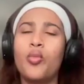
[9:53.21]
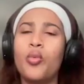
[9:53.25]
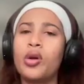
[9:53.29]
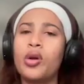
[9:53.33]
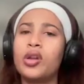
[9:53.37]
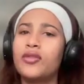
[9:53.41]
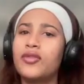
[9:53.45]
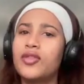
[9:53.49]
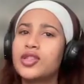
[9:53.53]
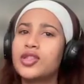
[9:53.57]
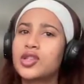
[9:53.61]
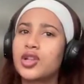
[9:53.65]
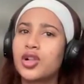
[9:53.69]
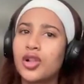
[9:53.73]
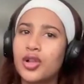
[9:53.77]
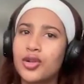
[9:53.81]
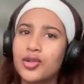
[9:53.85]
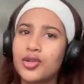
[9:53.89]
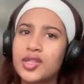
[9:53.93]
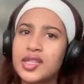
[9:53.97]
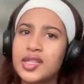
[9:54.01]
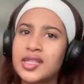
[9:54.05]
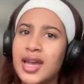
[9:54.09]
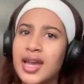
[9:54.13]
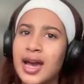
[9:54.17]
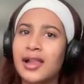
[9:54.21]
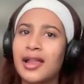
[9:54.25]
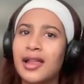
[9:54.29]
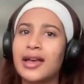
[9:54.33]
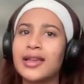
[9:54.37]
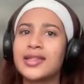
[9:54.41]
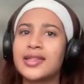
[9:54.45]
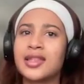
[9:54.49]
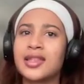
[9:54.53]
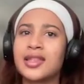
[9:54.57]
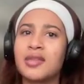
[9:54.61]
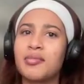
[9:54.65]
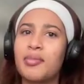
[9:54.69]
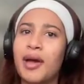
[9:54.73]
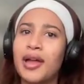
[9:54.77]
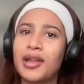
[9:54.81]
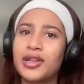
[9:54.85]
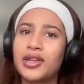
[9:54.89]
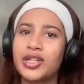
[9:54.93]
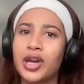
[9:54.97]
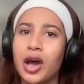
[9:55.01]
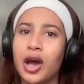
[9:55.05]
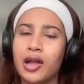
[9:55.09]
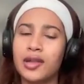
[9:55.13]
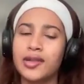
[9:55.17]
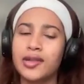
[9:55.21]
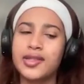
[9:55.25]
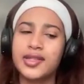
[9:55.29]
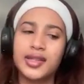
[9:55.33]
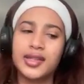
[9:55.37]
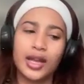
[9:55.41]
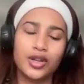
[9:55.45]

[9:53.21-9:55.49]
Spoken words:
One of his closest allies in the Pentagon,